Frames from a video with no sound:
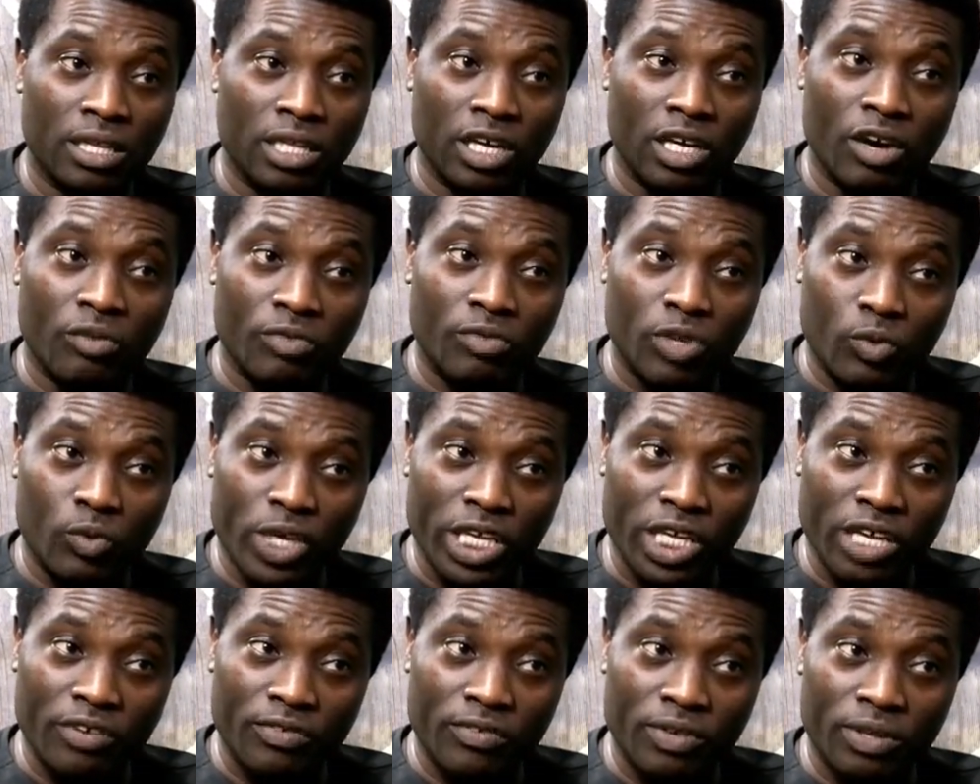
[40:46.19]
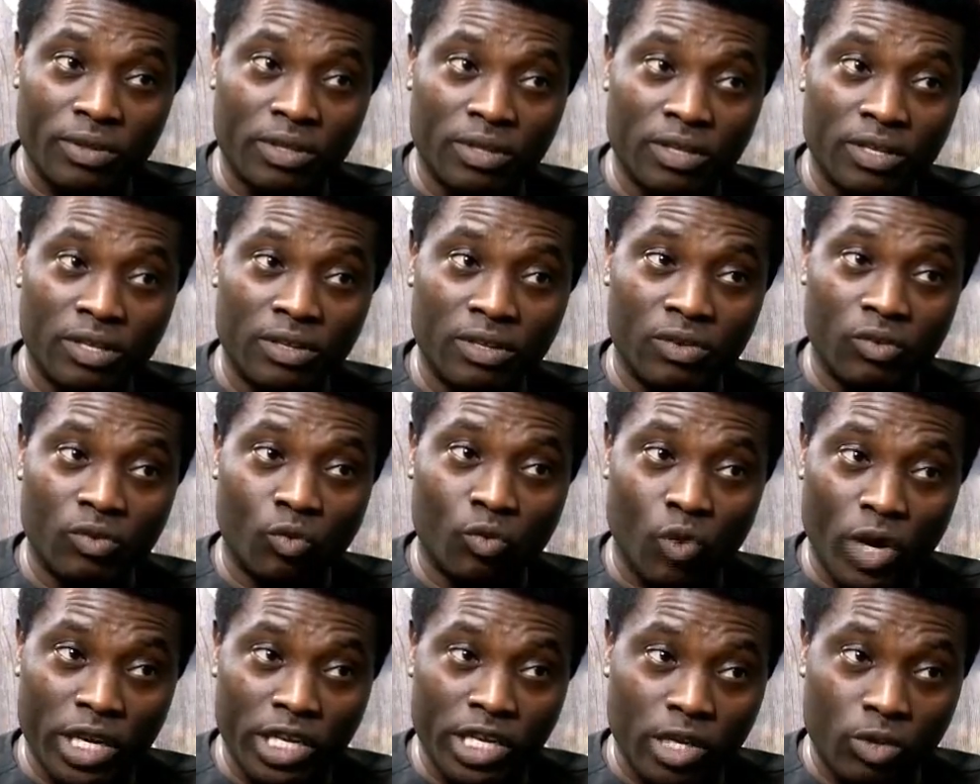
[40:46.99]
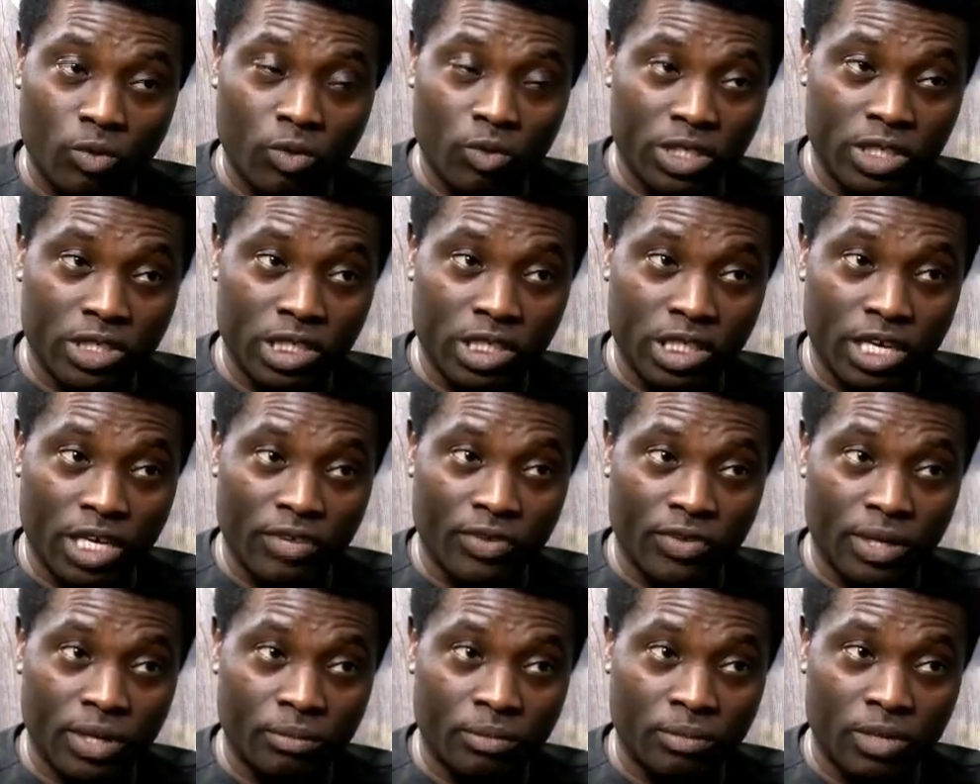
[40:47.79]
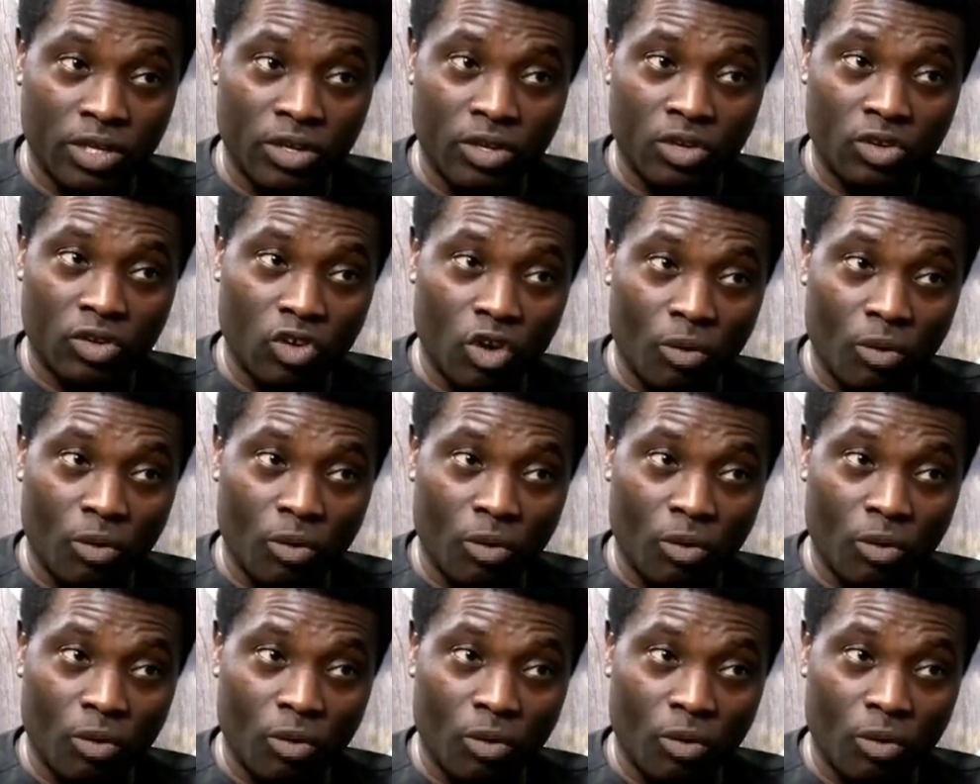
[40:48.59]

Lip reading: The governor will give him what he wants to give him,